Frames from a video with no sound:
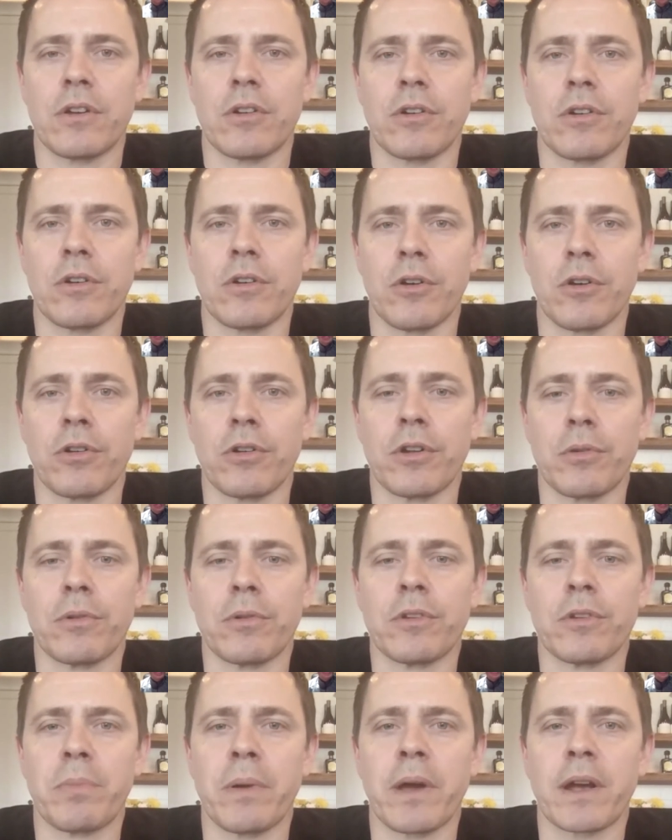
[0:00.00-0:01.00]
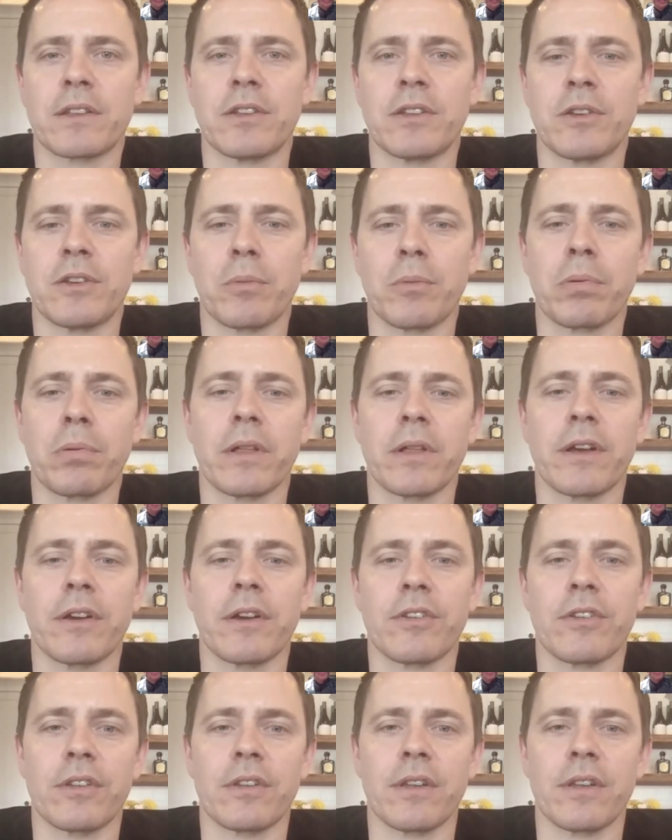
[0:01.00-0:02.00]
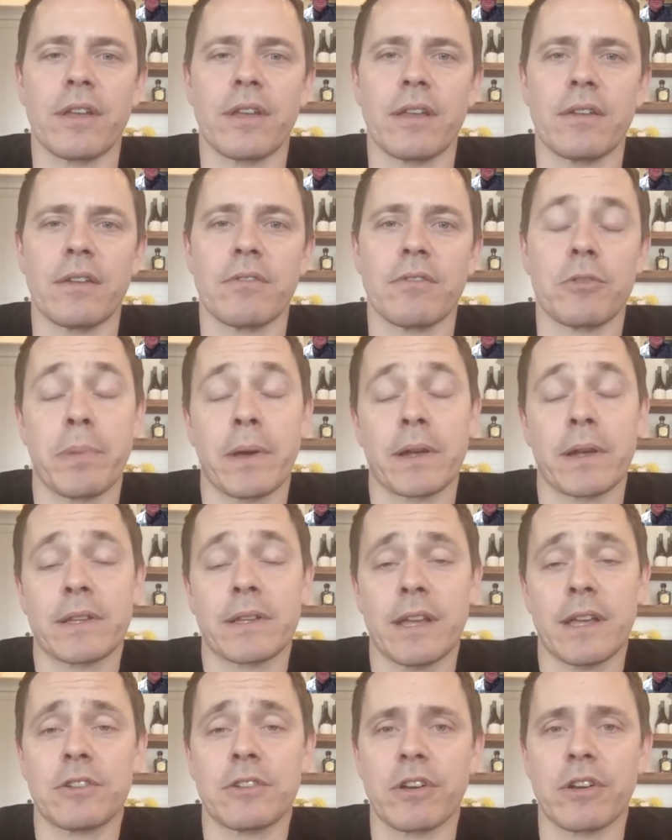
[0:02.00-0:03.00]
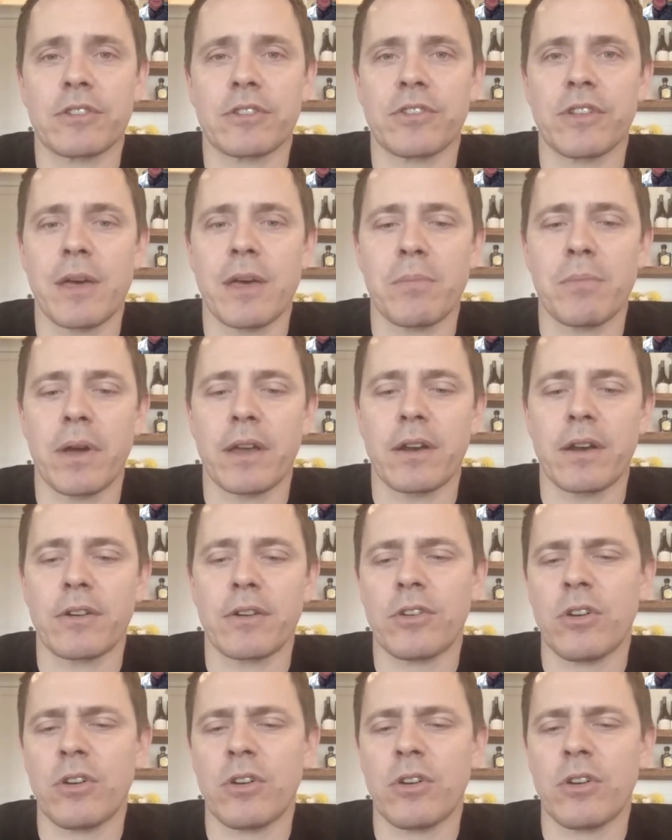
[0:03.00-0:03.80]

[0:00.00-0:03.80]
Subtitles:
earn the respect to your players, and respect and trust for that matter.